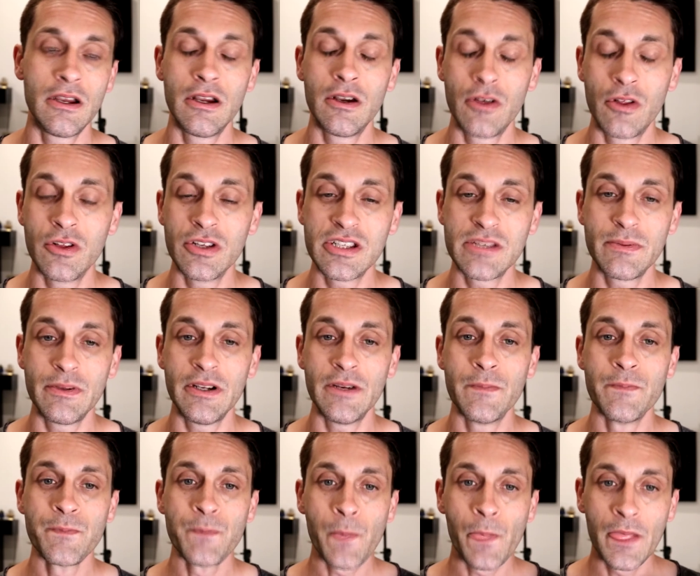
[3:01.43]
Holy
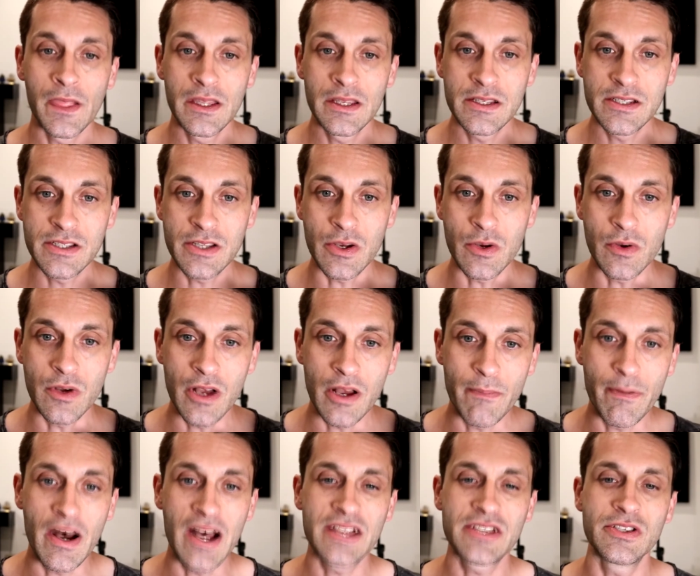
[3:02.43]
Spirit. So
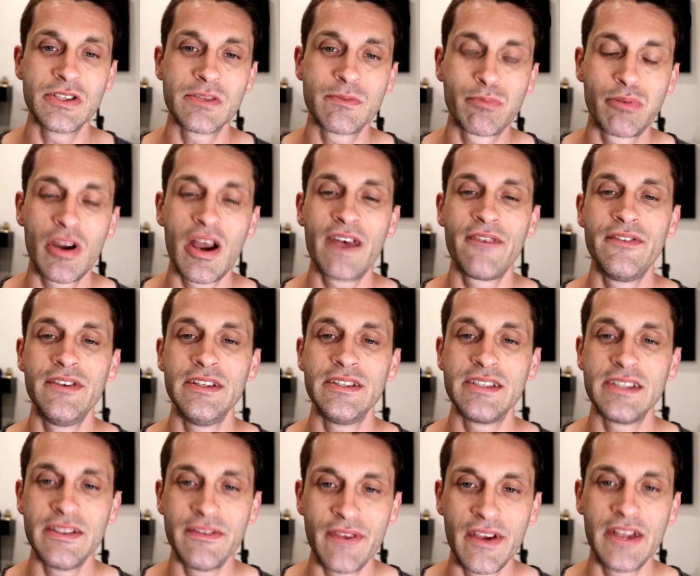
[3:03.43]
apostles,
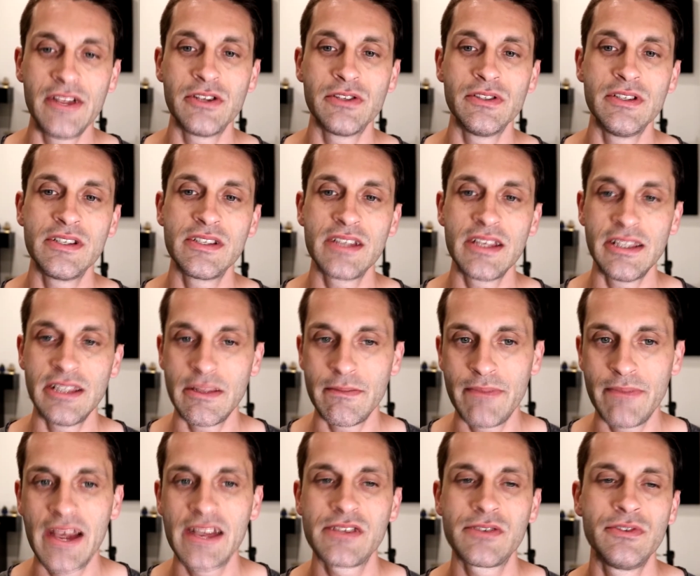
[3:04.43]
prophets, evangelists, and then
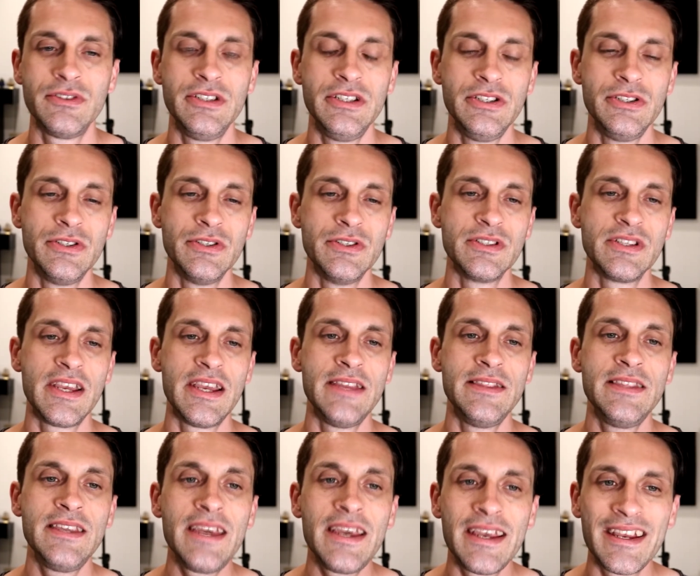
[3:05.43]
pastor teachers.
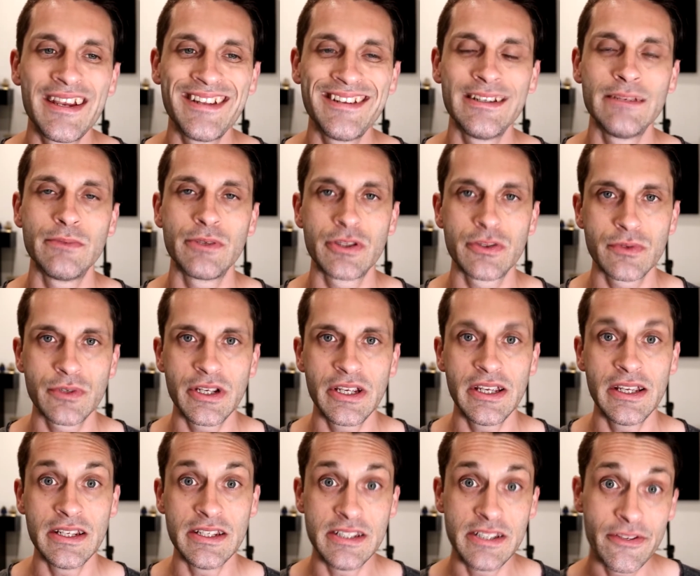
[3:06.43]
And then number
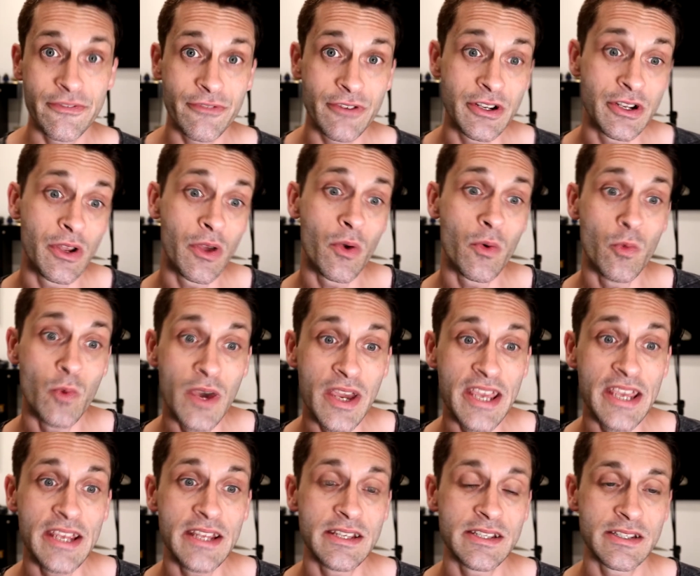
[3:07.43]
three, different
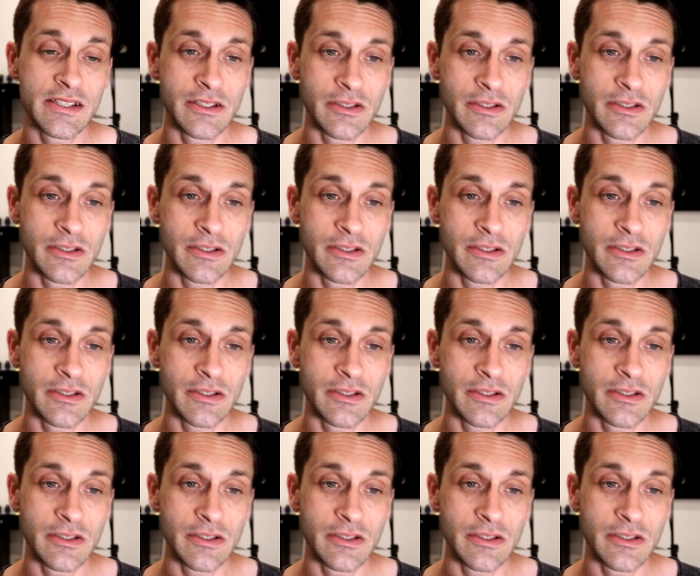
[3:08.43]
ways.